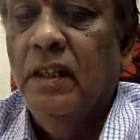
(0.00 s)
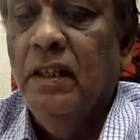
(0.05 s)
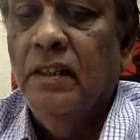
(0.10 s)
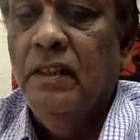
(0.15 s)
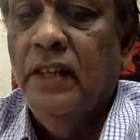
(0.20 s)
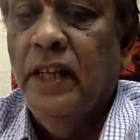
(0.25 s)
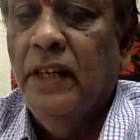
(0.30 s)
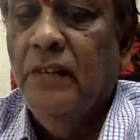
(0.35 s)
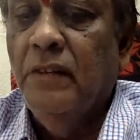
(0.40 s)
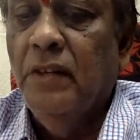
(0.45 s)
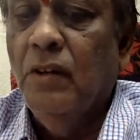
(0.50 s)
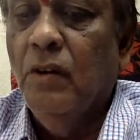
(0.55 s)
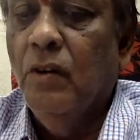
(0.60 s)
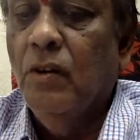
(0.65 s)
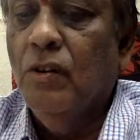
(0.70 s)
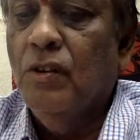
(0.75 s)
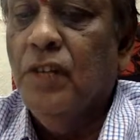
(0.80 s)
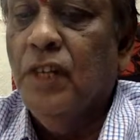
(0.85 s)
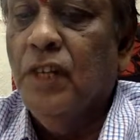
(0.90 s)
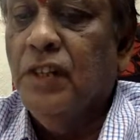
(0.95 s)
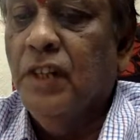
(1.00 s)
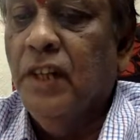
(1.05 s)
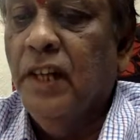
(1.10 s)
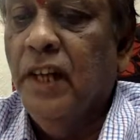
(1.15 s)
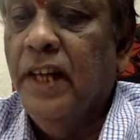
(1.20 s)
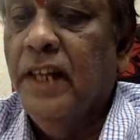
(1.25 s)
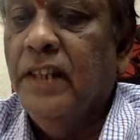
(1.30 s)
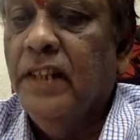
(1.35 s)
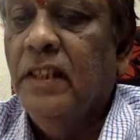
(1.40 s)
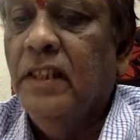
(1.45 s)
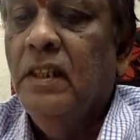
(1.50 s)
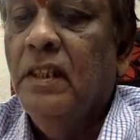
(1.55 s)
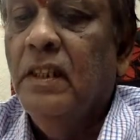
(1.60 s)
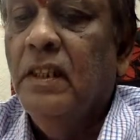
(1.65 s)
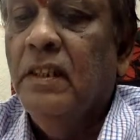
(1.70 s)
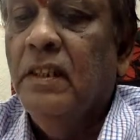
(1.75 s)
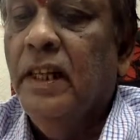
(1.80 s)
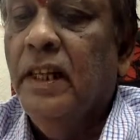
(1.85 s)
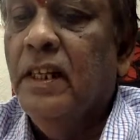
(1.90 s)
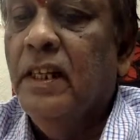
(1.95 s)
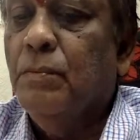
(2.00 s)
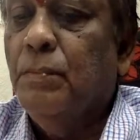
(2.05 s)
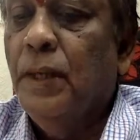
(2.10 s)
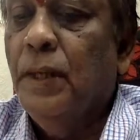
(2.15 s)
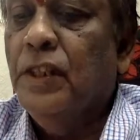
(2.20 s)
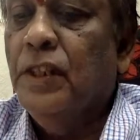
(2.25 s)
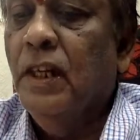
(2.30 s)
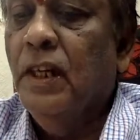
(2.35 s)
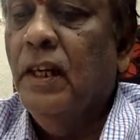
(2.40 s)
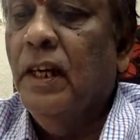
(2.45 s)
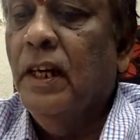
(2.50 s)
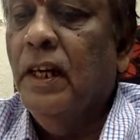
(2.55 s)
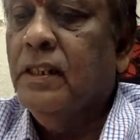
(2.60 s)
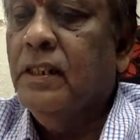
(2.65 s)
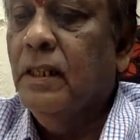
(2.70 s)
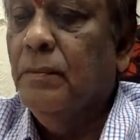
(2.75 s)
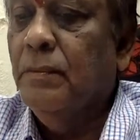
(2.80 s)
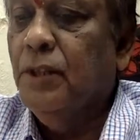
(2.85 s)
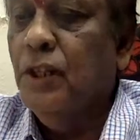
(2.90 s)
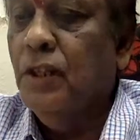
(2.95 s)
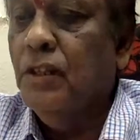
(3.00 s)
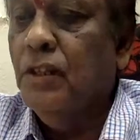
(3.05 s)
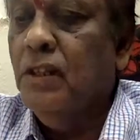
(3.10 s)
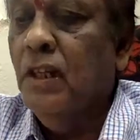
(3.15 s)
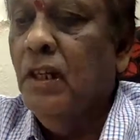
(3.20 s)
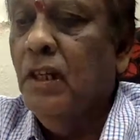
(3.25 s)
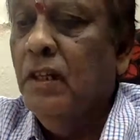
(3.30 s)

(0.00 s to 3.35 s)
Then we go to Section 8, that is special exceptions,